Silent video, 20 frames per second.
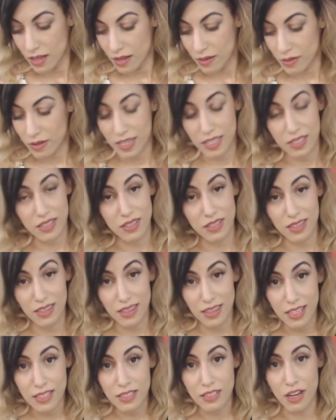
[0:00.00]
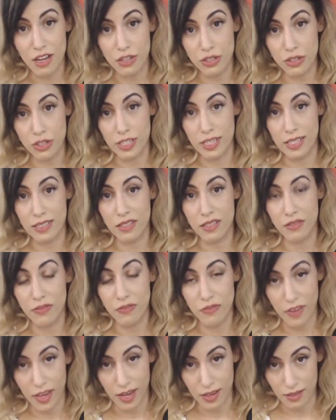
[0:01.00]
because this country is
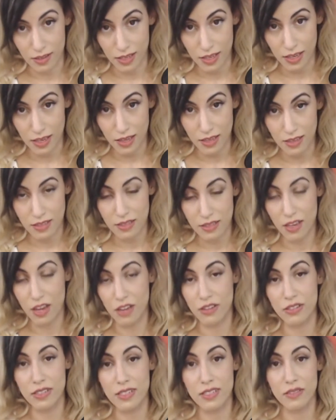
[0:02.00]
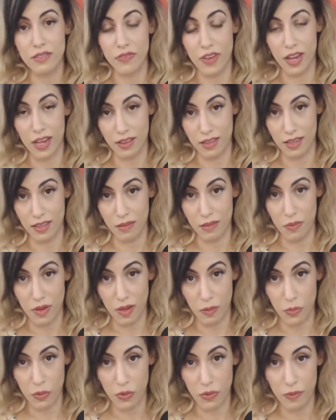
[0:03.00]
failing. This country is failing the
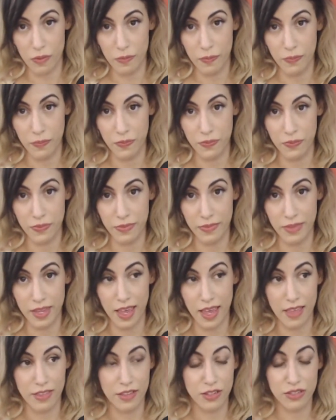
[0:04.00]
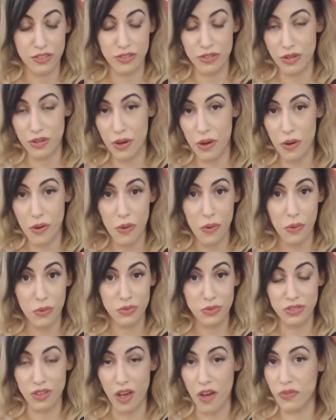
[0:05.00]
people. And there's no
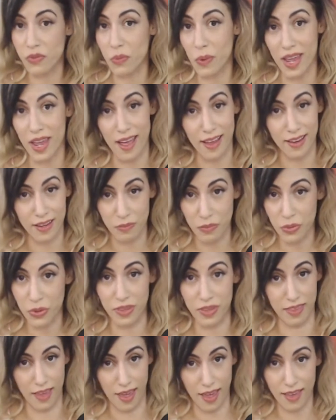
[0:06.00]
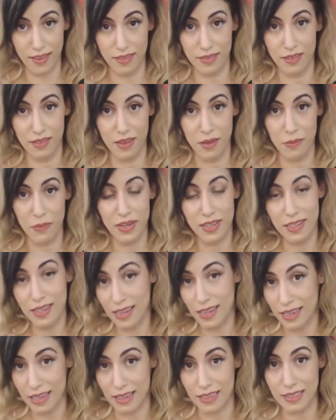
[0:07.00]
soft way I can put that but it
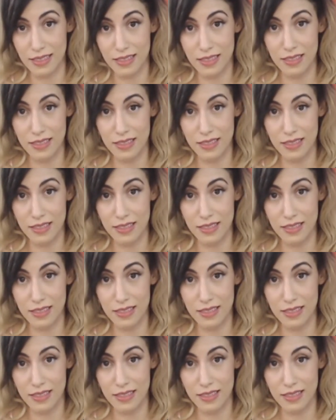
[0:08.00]
is.